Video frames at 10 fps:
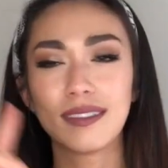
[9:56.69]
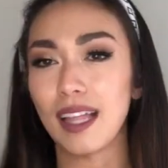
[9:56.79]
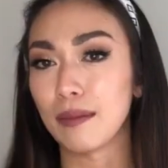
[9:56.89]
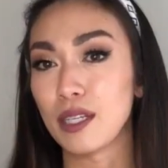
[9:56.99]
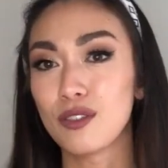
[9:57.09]

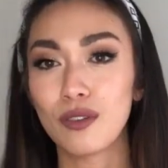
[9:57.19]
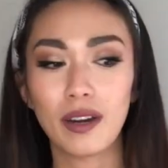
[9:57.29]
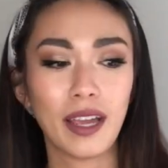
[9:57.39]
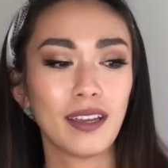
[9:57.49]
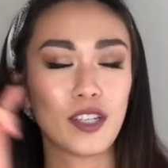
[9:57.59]
telling my
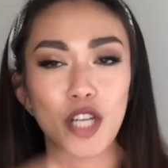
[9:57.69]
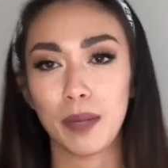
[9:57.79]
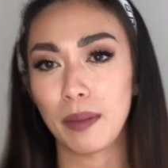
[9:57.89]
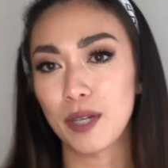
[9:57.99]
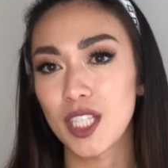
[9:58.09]
story, sharing my
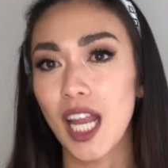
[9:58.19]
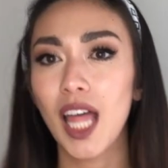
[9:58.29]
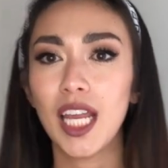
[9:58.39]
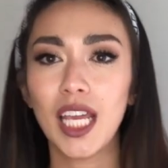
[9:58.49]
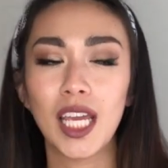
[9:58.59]

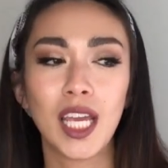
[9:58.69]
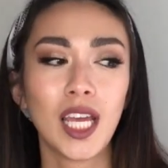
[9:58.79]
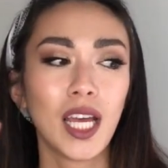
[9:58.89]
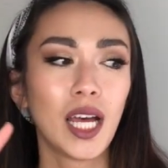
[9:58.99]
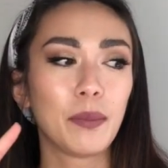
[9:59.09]
personality,
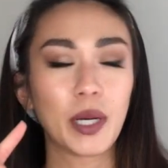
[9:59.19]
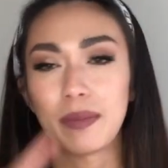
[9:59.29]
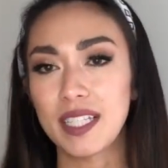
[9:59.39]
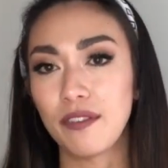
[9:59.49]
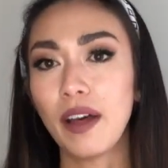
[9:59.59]
putting
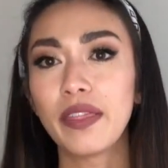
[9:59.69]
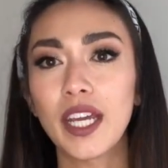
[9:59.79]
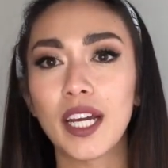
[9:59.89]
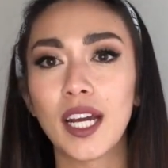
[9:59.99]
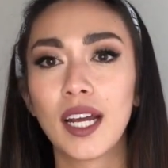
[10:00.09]
myself out
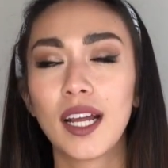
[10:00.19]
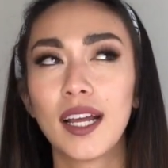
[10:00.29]
there,